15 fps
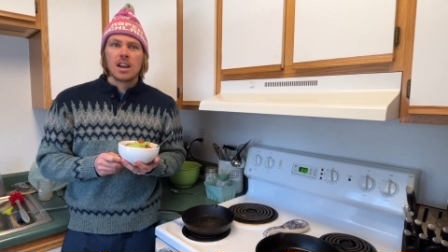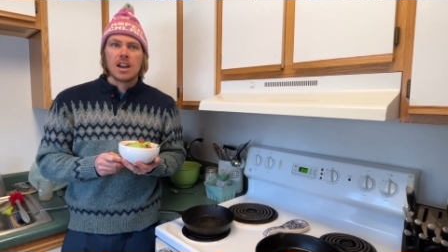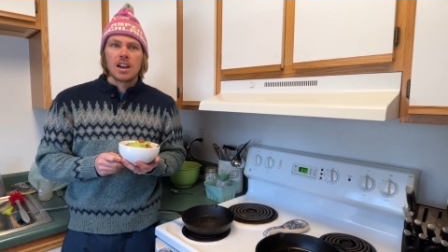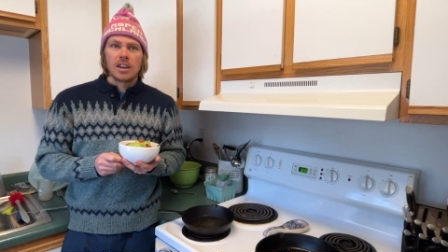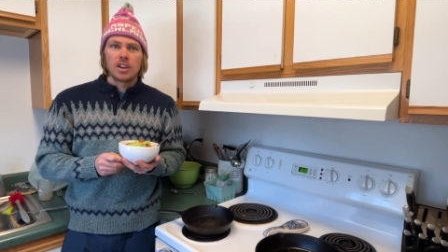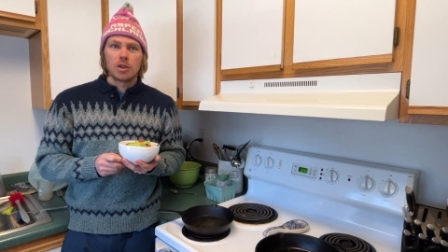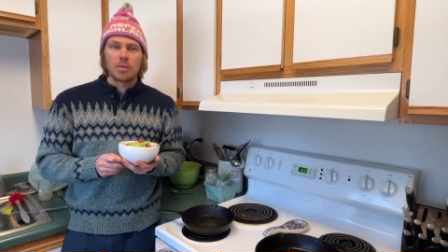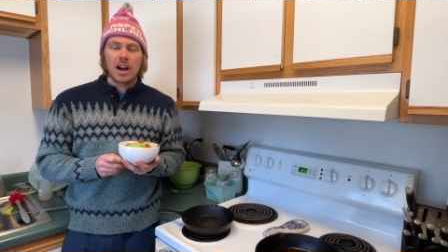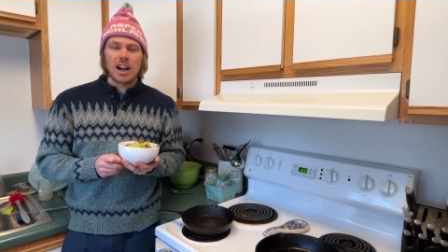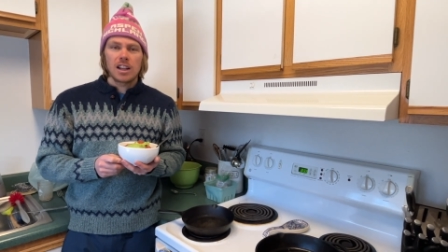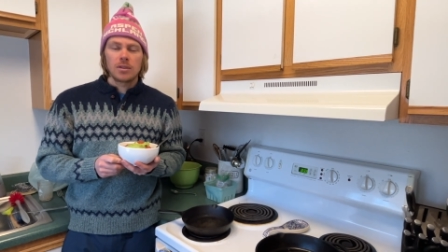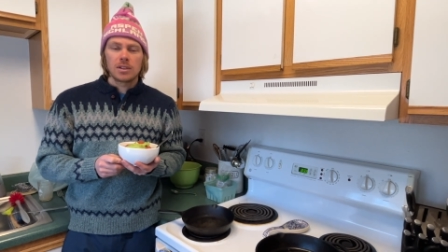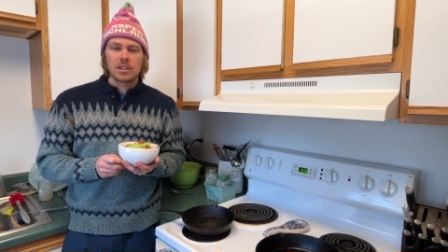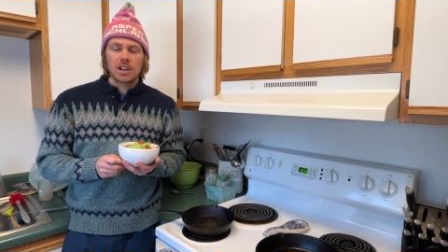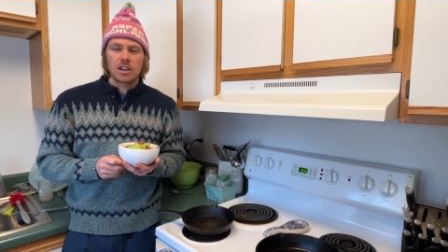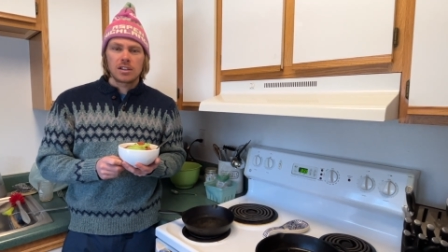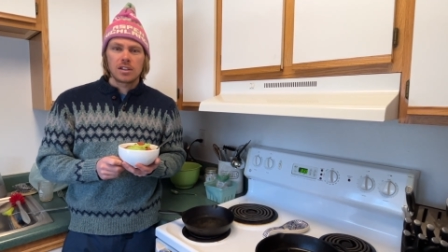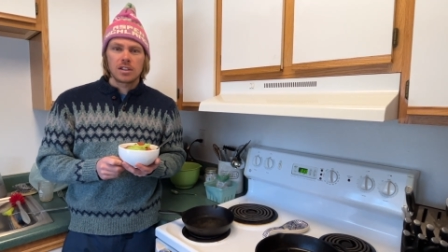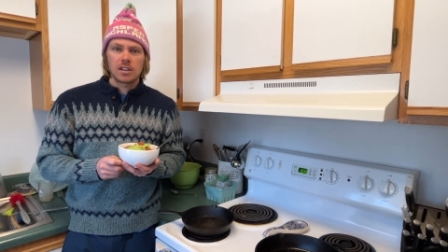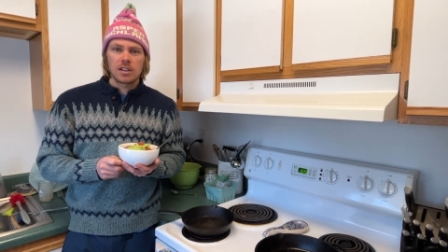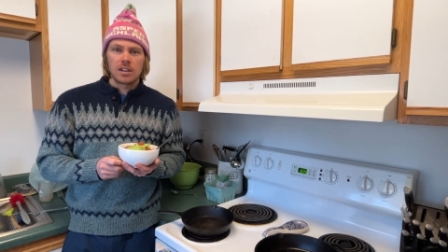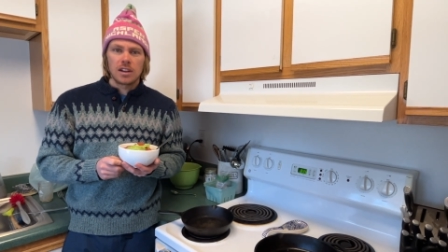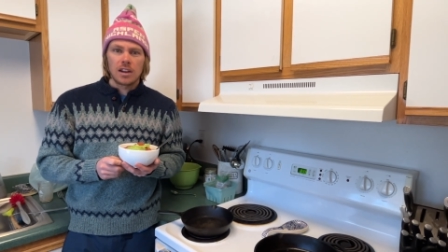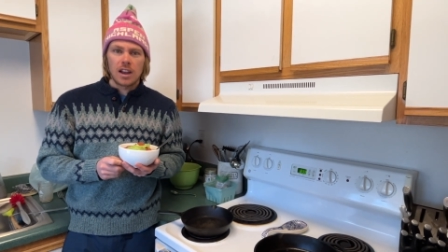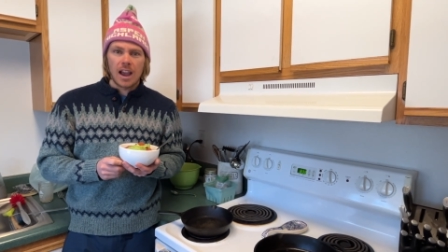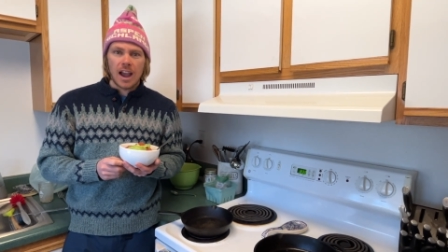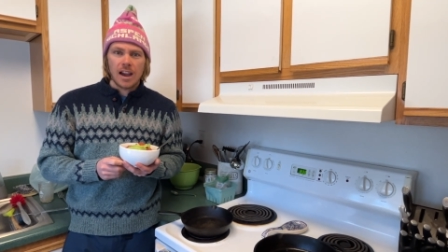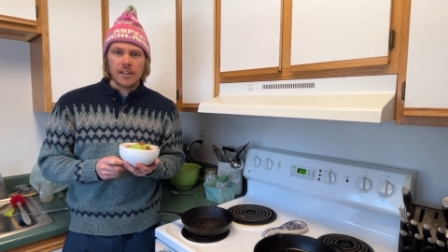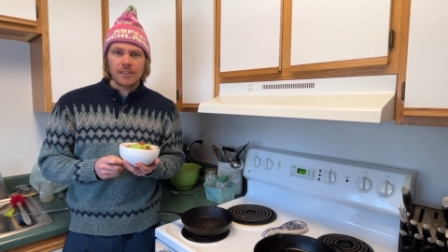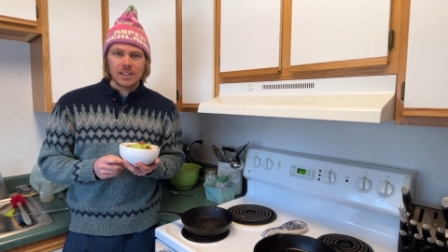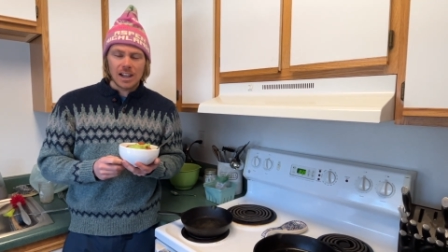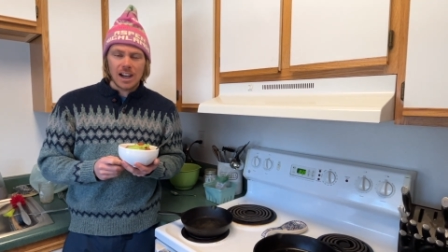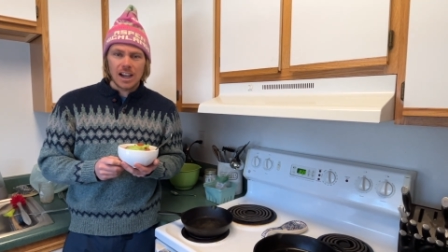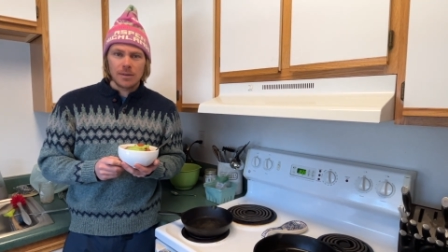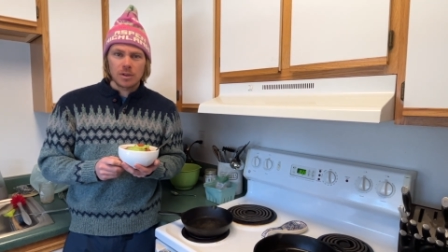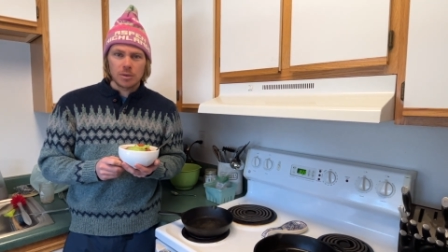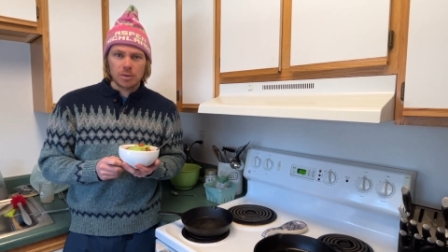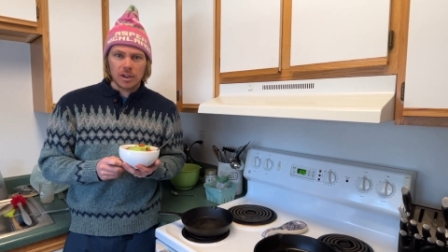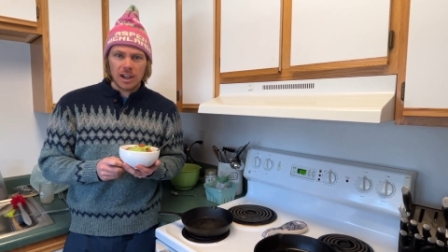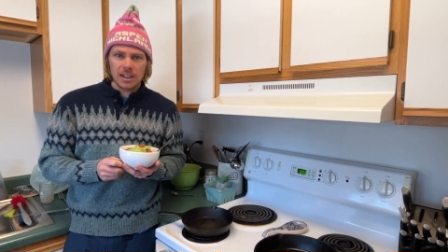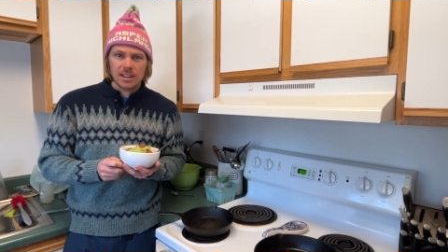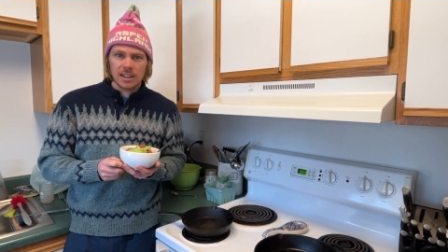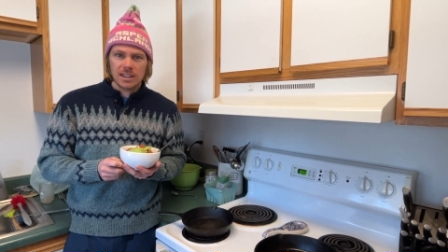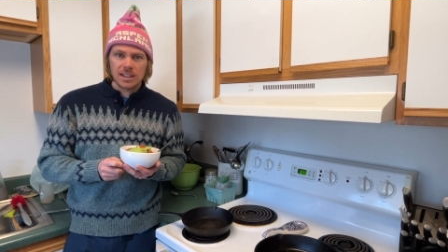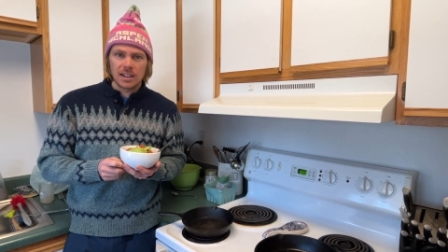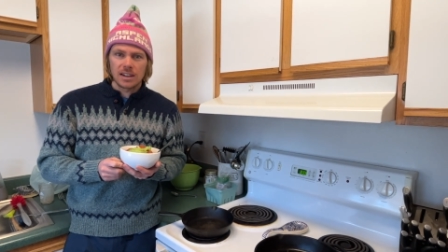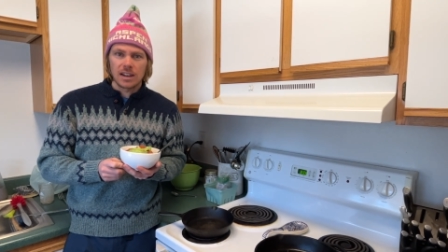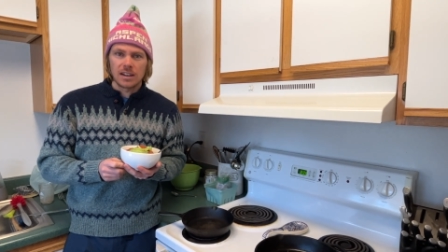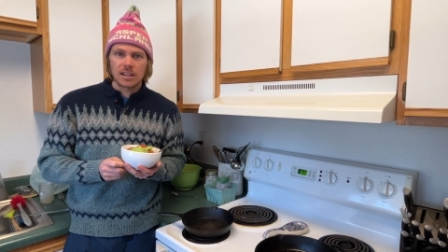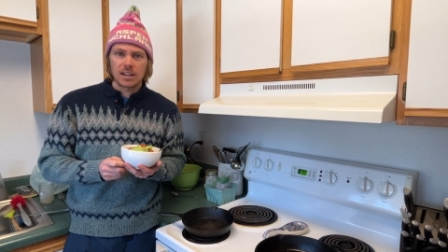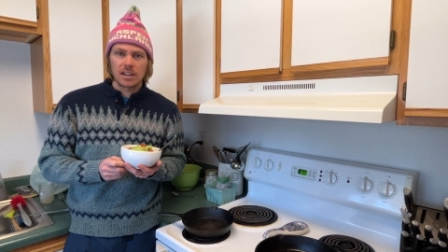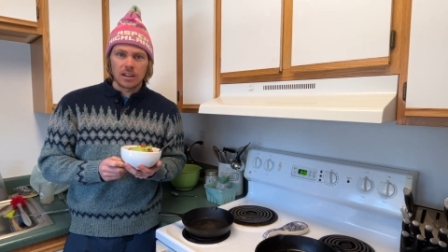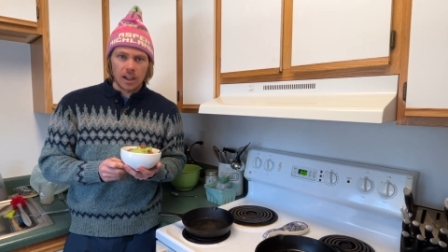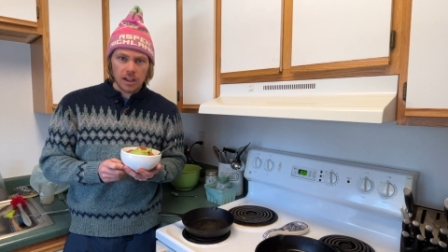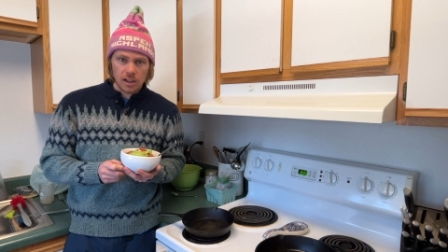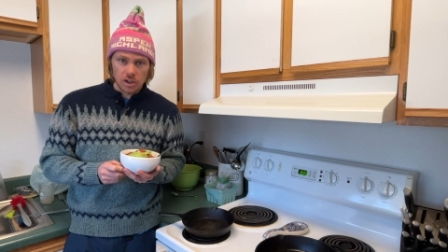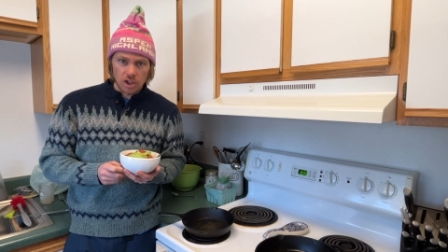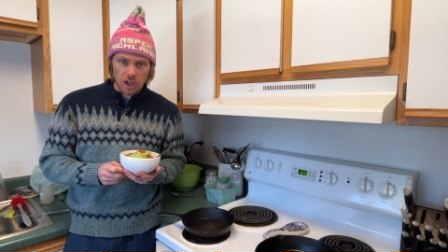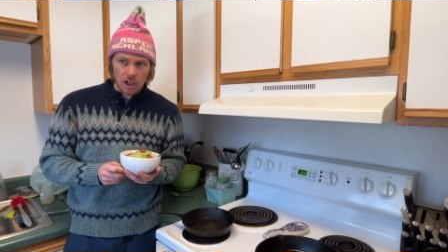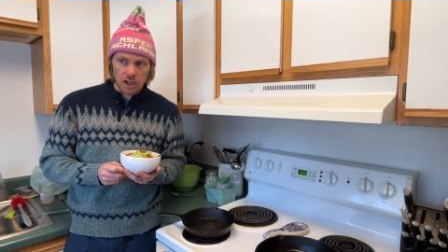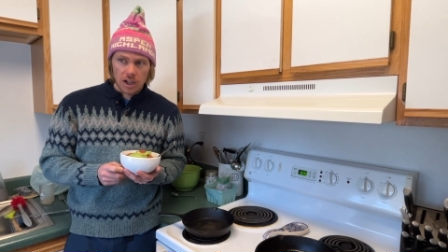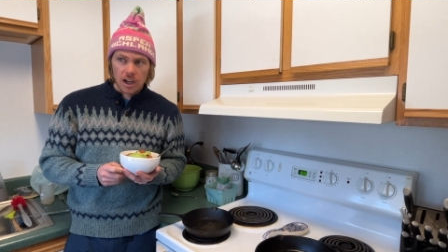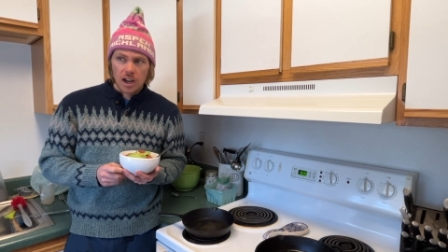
your body will start to have time to process it into glycogen.